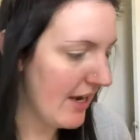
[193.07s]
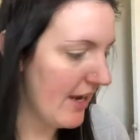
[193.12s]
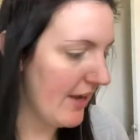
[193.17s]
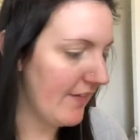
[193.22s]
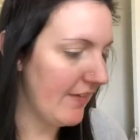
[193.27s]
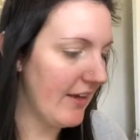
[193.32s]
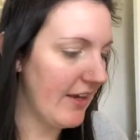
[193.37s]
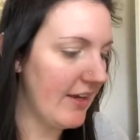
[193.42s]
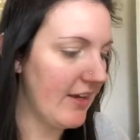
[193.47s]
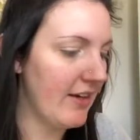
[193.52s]

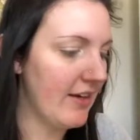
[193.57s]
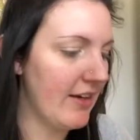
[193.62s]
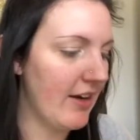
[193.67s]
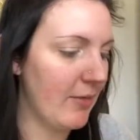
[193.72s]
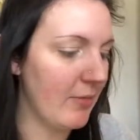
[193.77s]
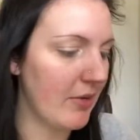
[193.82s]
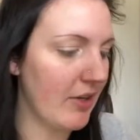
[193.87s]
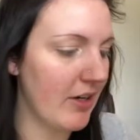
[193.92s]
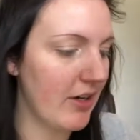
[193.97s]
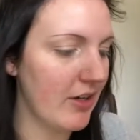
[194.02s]
Then I'm
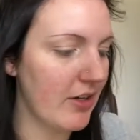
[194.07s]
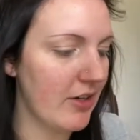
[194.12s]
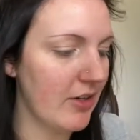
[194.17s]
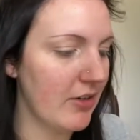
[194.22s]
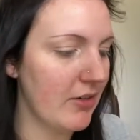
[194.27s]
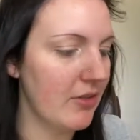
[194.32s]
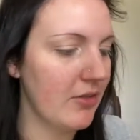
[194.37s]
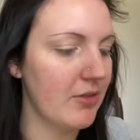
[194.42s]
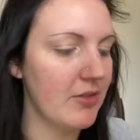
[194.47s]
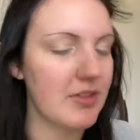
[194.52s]
gonna
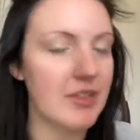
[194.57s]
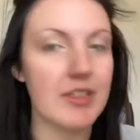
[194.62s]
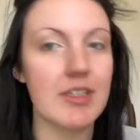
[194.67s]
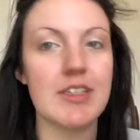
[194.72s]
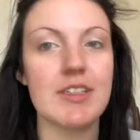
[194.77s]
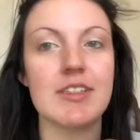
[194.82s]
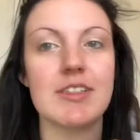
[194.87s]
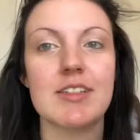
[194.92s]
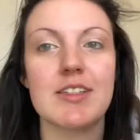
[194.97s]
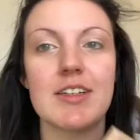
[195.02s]
use
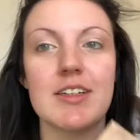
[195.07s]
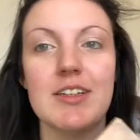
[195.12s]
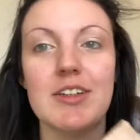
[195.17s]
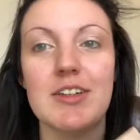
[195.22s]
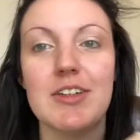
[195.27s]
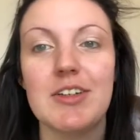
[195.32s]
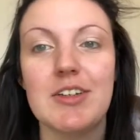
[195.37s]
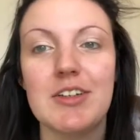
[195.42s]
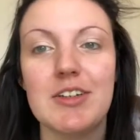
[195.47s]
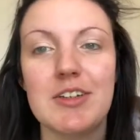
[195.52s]
this,
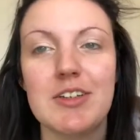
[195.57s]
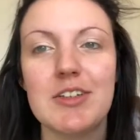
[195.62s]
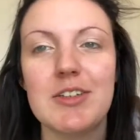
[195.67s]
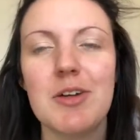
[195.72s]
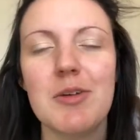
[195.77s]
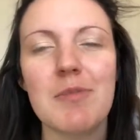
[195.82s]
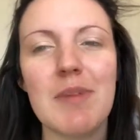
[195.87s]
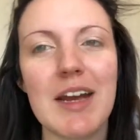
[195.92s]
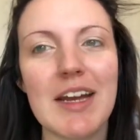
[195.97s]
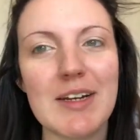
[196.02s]

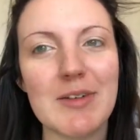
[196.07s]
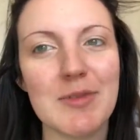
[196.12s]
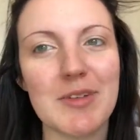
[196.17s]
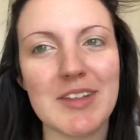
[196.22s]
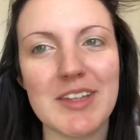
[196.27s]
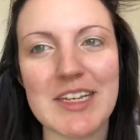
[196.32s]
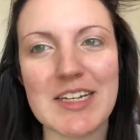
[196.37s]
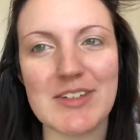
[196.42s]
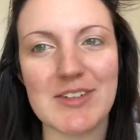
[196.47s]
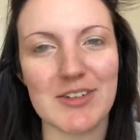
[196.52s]
don't mind when
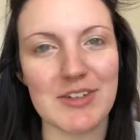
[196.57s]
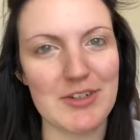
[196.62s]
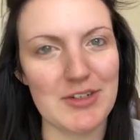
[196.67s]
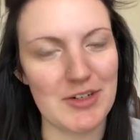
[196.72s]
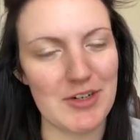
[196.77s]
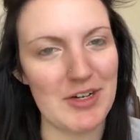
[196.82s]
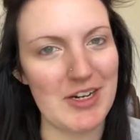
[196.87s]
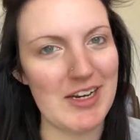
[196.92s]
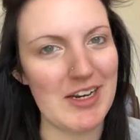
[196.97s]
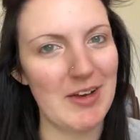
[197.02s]
things are
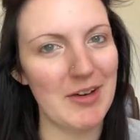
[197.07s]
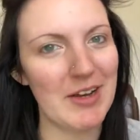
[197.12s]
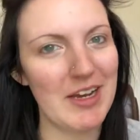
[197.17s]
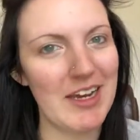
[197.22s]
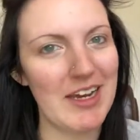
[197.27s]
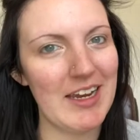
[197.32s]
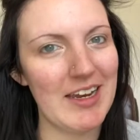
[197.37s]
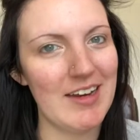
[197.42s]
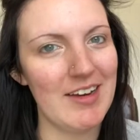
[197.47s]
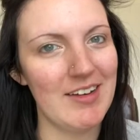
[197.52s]
dirty,
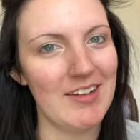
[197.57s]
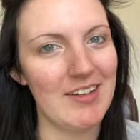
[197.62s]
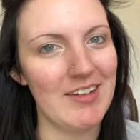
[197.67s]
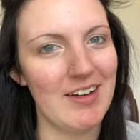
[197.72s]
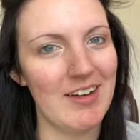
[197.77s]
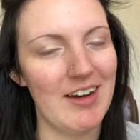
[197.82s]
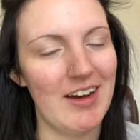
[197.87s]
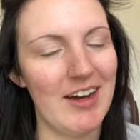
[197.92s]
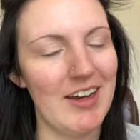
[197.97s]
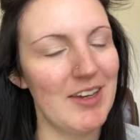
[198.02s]
okay?
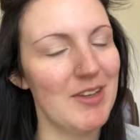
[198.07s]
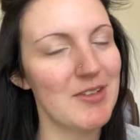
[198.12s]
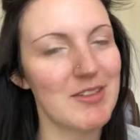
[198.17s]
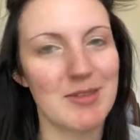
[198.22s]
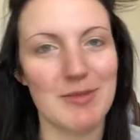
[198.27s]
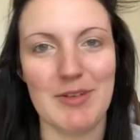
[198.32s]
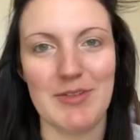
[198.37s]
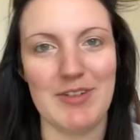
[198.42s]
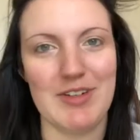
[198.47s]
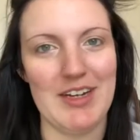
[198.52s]
I use them
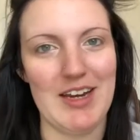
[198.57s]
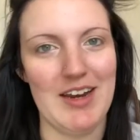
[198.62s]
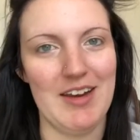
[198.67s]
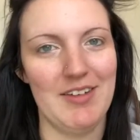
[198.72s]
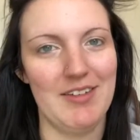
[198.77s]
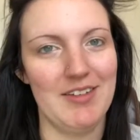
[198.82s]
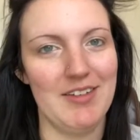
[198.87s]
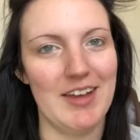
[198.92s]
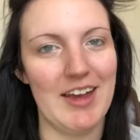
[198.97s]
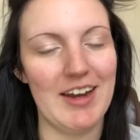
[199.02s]
every day,
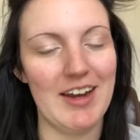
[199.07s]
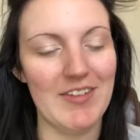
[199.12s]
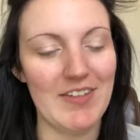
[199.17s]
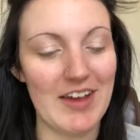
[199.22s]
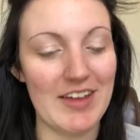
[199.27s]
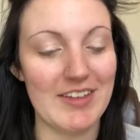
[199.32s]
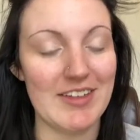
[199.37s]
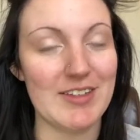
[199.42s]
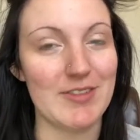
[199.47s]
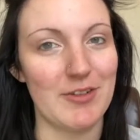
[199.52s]
and I've
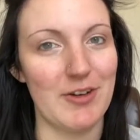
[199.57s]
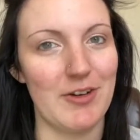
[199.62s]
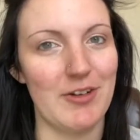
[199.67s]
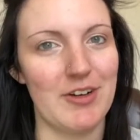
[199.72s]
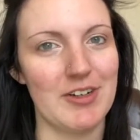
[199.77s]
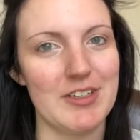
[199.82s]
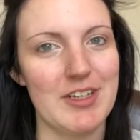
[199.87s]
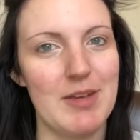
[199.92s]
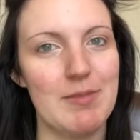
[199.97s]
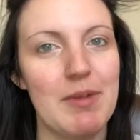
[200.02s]
had this for a long
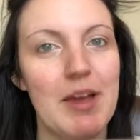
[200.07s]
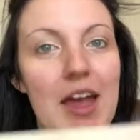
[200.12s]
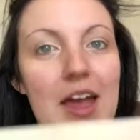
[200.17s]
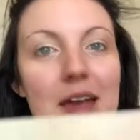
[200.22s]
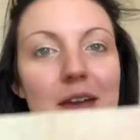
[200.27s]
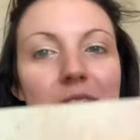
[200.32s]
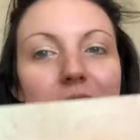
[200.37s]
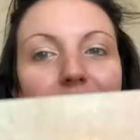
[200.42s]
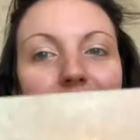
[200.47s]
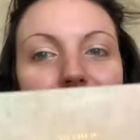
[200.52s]
time.
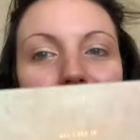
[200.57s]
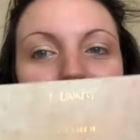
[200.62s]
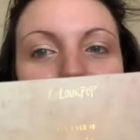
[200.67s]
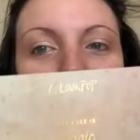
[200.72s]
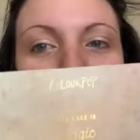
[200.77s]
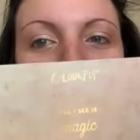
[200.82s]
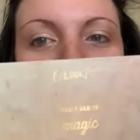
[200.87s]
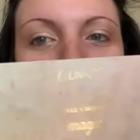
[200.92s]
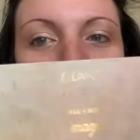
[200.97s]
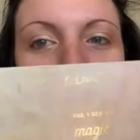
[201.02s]
I'm gonna use
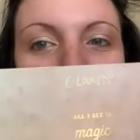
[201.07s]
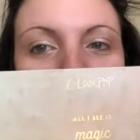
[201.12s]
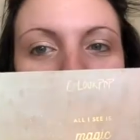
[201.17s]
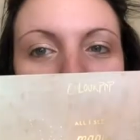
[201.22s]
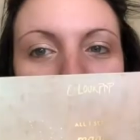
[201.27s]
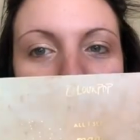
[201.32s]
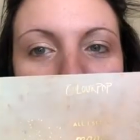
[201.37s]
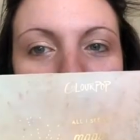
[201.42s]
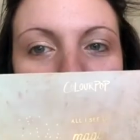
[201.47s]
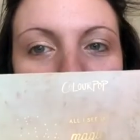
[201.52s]
this
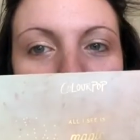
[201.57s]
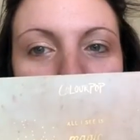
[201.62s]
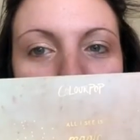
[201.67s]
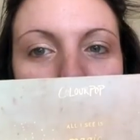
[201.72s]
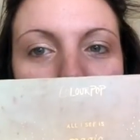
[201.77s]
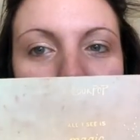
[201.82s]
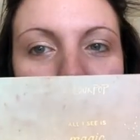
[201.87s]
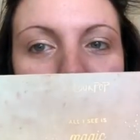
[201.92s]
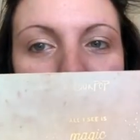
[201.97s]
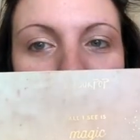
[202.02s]
ColourPop
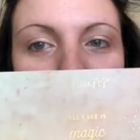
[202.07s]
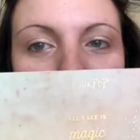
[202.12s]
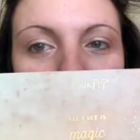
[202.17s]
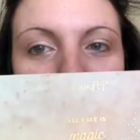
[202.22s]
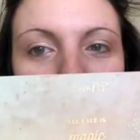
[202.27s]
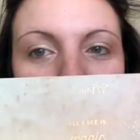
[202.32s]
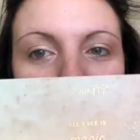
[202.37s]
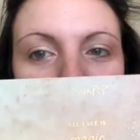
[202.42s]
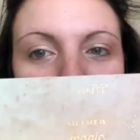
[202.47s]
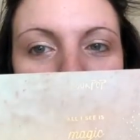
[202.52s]

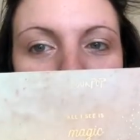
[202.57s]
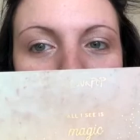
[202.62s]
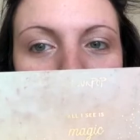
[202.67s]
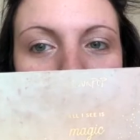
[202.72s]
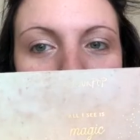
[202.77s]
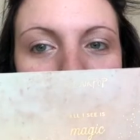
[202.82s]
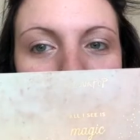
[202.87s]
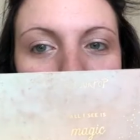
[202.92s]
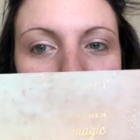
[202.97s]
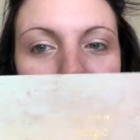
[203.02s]
Magic
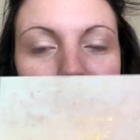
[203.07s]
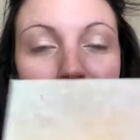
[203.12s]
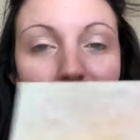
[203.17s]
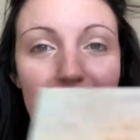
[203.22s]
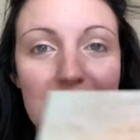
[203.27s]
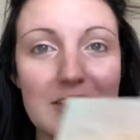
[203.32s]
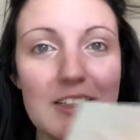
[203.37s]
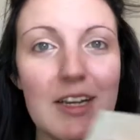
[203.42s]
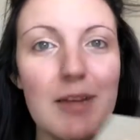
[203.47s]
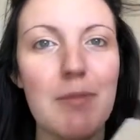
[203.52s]

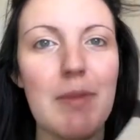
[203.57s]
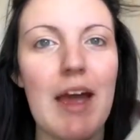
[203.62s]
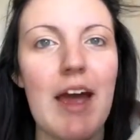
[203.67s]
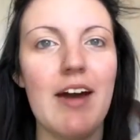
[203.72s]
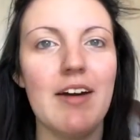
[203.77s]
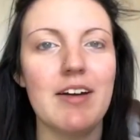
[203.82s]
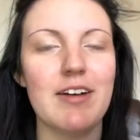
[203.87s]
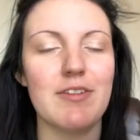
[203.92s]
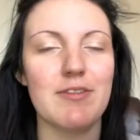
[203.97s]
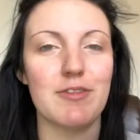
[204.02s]
Holiday
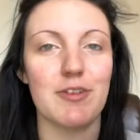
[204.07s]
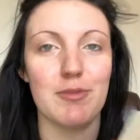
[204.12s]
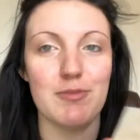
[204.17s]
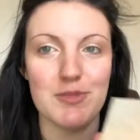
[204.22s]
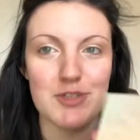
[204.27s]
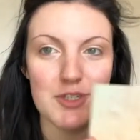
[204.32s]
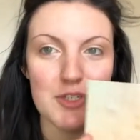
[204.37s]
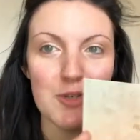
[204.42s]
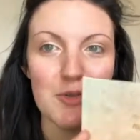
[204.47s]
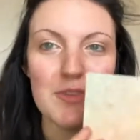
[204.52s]
Palette from
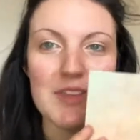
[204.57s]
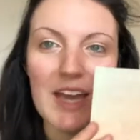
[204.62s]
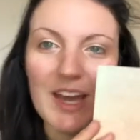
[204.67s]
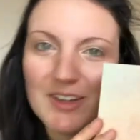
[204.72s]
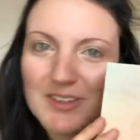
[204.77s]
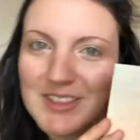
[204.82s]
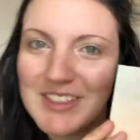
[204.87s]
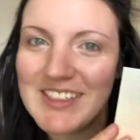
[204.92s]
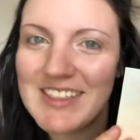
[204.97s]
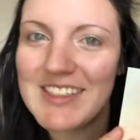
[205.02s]

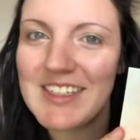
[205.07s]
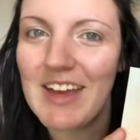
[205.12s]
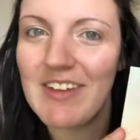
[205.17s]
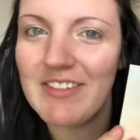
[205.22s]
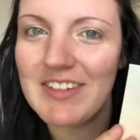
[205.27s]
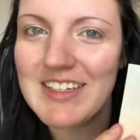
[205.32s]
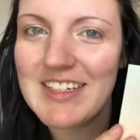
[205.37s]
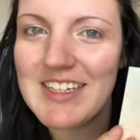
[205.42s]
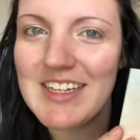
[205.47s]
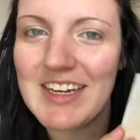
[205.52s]

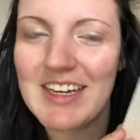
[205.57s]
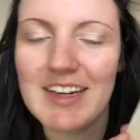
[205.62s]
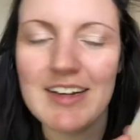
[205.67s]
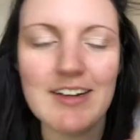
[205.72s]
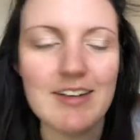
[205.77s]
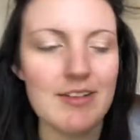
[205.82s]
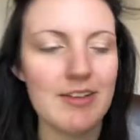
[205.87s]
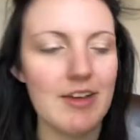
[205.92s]
2017.